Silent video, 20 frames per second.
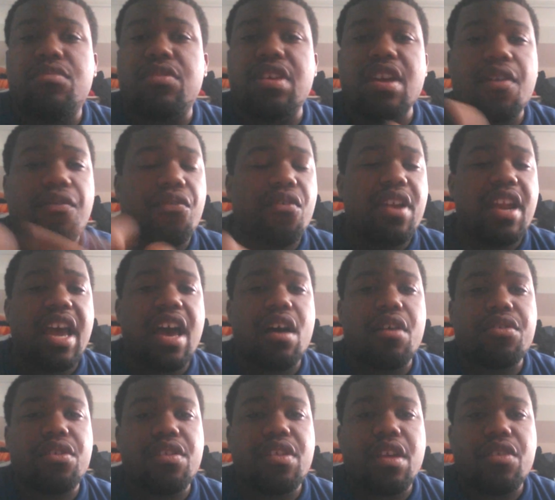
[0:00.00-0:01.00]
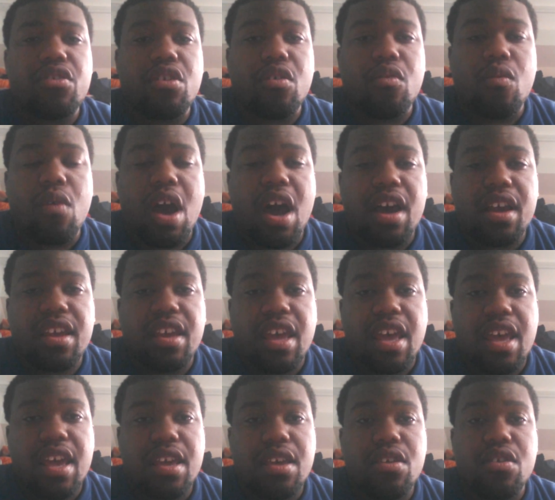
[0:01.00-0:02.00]
different houses as you're
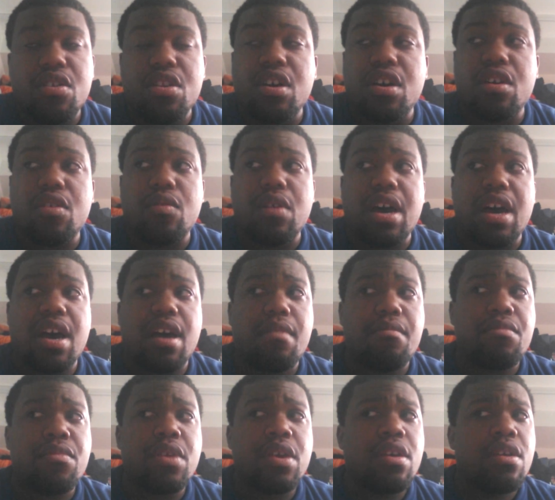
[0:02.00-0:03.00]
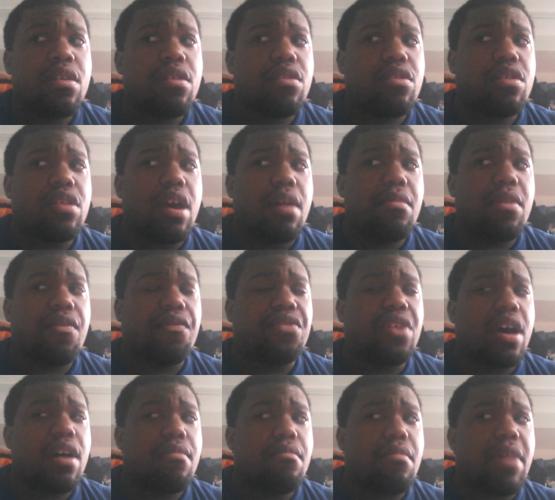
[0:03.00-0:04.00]
walking, you know. Some of
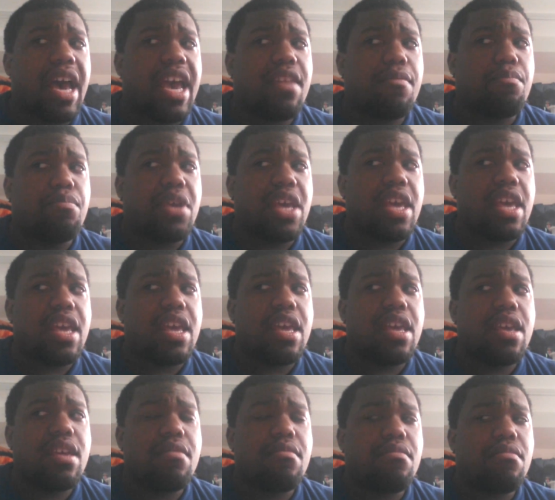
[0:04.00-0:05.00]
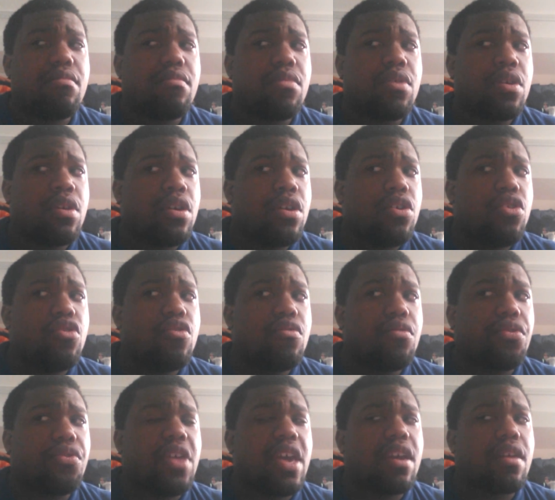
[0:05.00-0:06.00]
them might be,
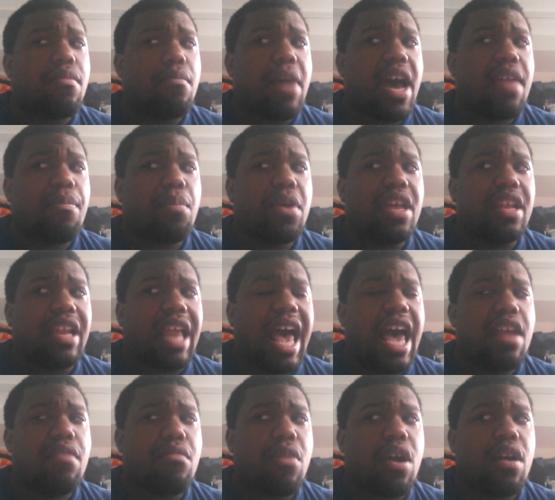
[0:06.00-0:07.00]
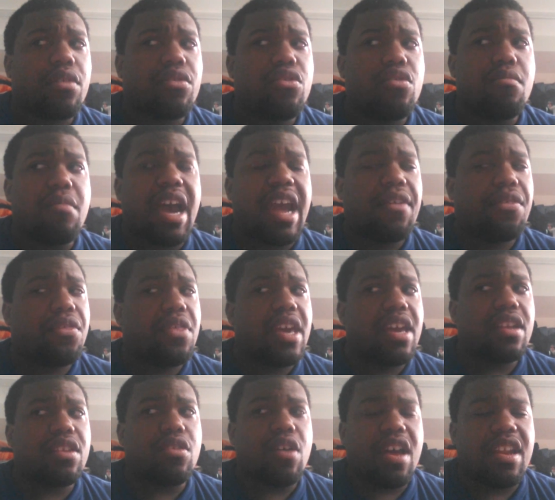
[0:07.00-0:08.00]
you think might be landmarks. You might
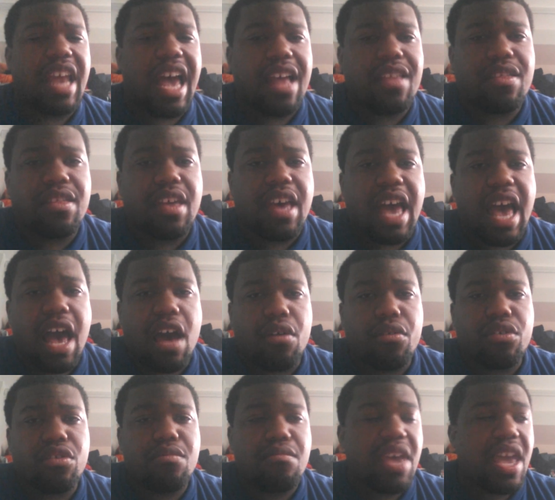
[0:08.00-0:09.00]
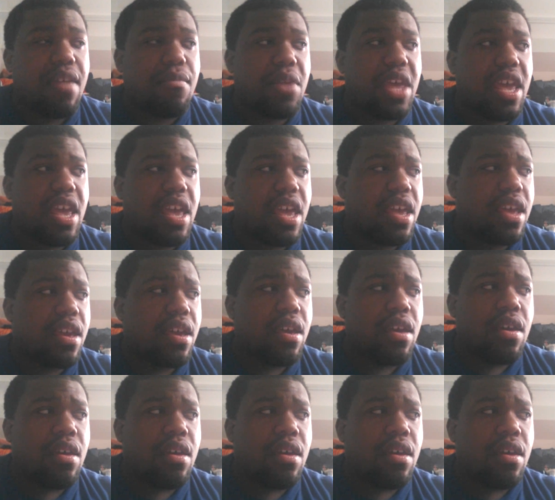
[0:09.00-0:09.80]
think that that's a house maybe